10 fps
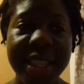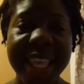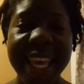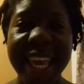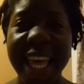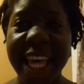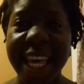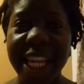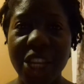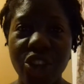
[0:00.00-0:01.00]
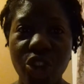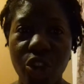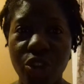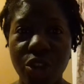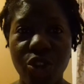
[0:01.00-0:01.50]
they get a
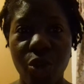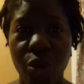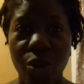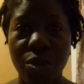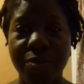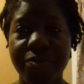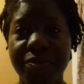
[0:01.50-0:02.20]
knock on the door,